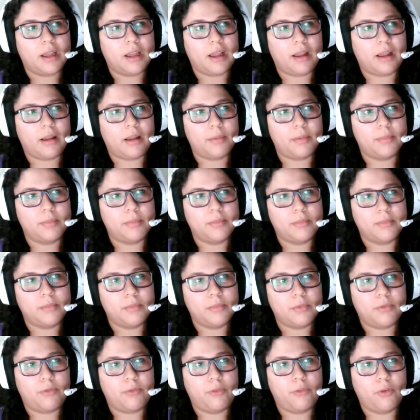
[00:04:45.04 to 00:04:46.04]
um,
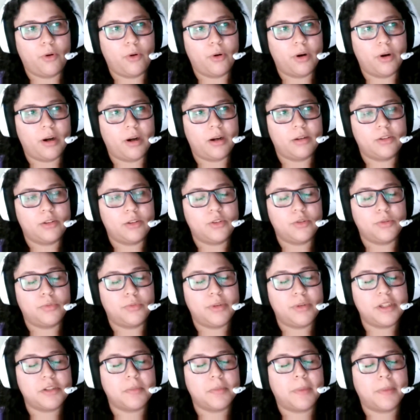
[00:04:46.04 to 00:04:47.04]
for to
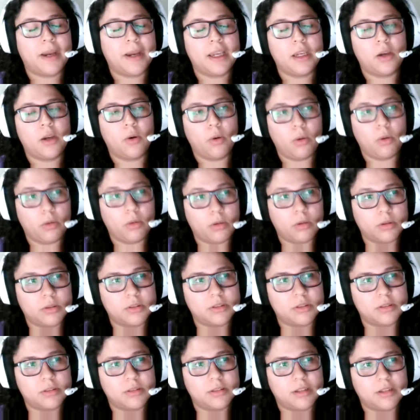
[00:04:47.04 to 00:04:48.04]
reach my
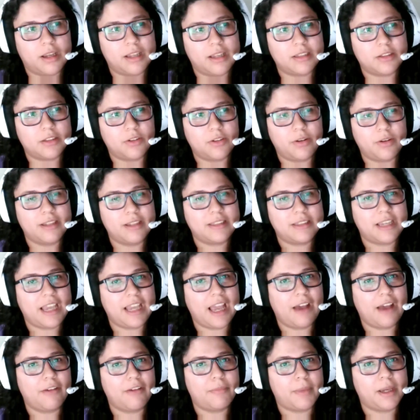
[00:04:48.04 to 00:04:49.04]
goals as long as i
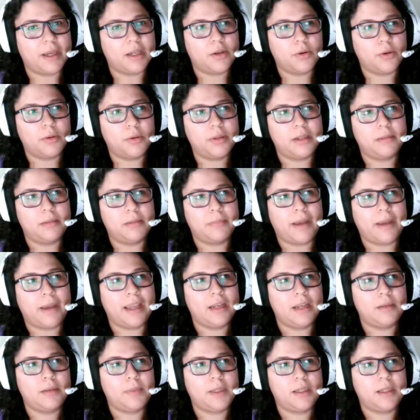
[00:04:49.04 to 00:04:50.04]
have my goal in
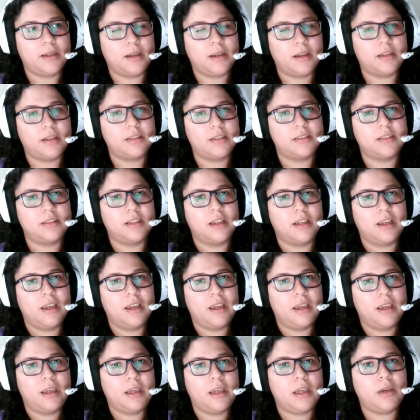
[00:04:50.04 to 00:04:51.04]
mind because
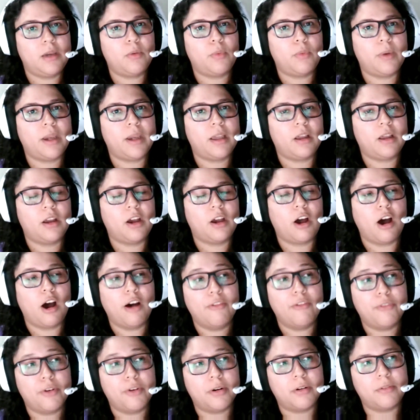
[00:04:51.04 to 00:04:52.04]
he will
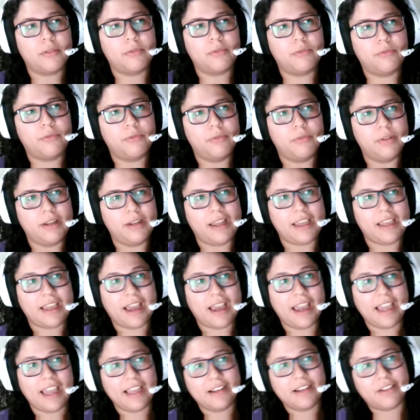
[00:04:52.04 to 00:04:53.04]
cover like
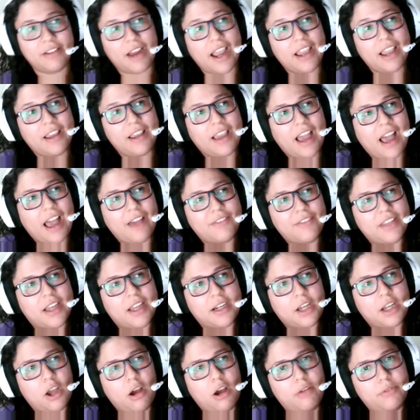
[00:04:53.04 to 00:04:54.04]
i i have
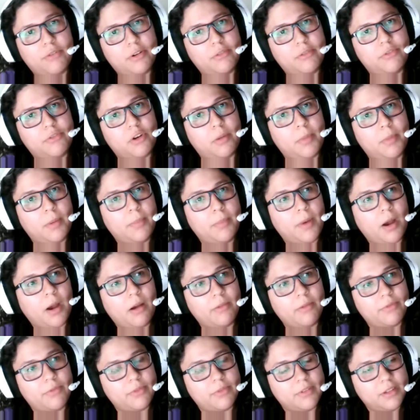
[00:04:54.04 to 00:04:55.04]
that cover from
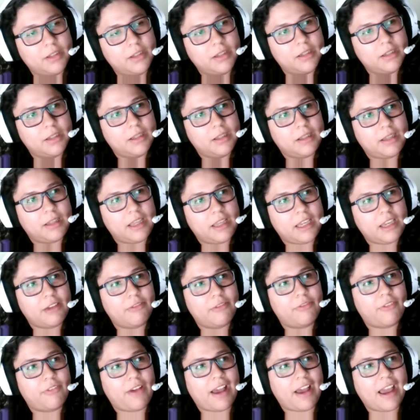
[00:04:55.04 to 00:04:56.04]
above like
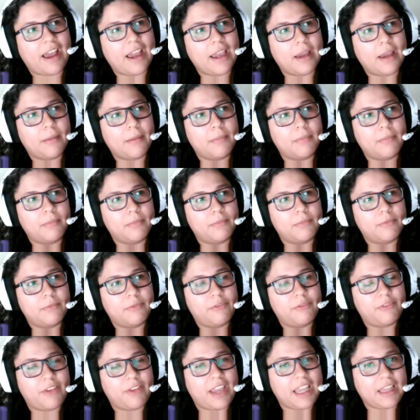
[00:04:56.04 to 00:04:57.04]
if i am
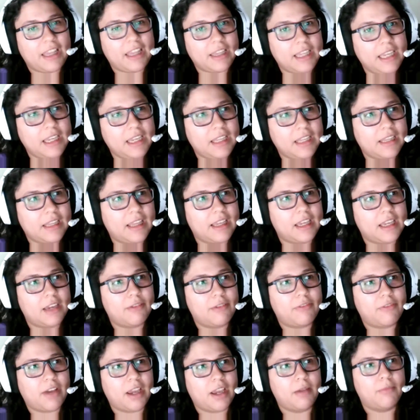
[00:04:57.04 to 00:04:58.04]
failing like
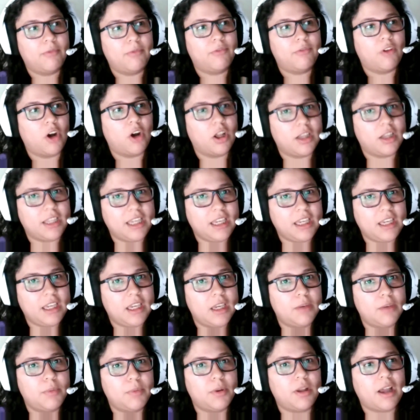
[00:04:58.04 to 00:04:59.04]
if i am falling
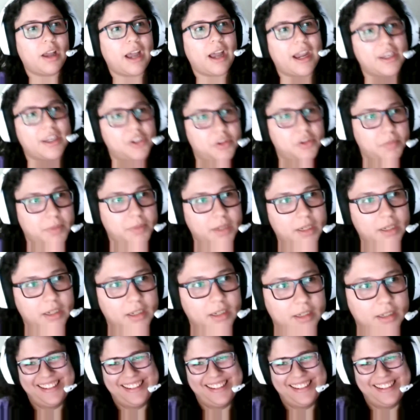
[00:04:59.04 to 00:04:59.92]
he will catch me